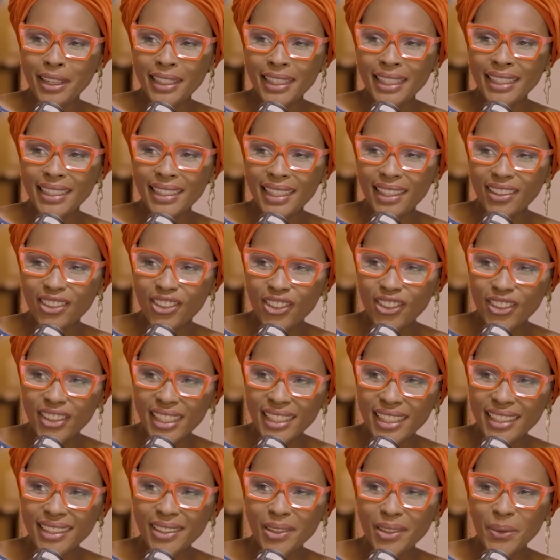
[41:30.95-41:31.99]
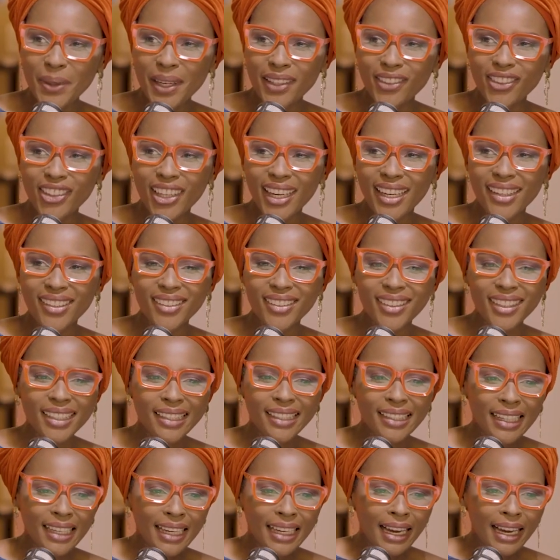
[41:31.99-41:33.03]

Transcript: industries, we are changing,